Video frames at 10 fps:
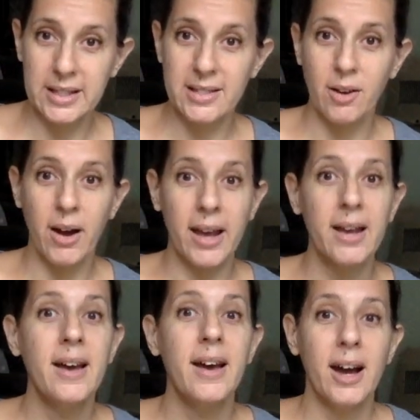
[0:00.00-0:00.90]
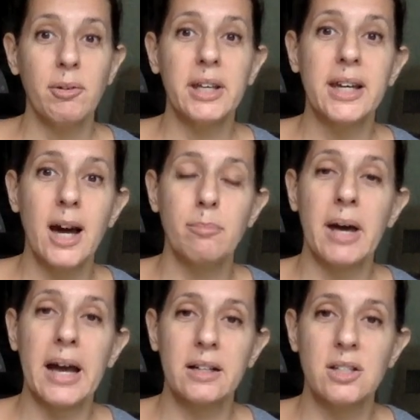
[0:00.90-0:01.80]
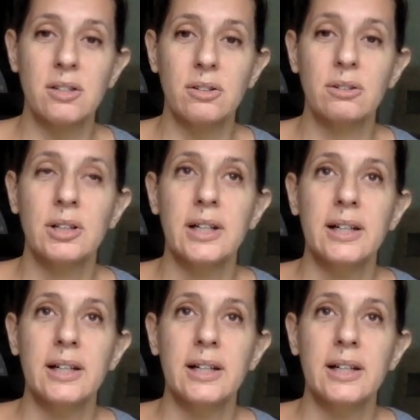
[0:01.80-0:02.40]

And so I, I really cut back to